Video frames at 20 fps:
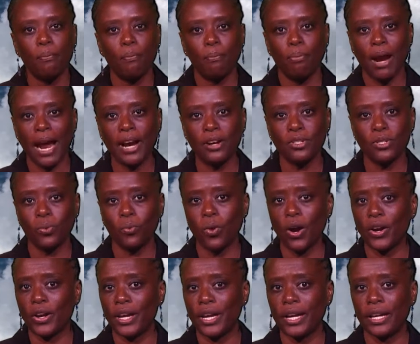Prior to
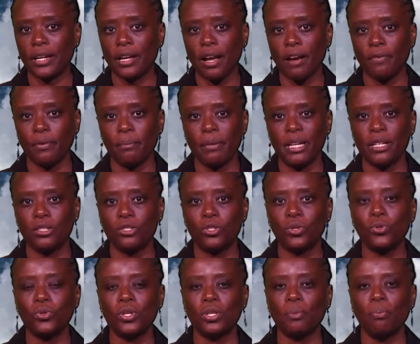working in government,
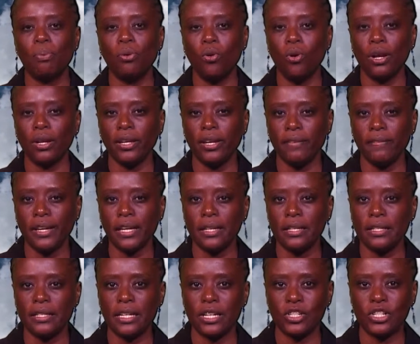due to the poor living
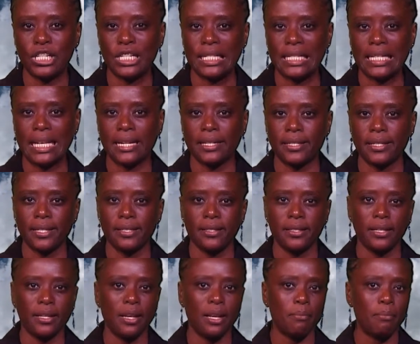conditions that
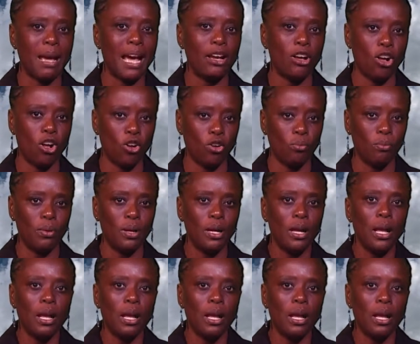existed in my home,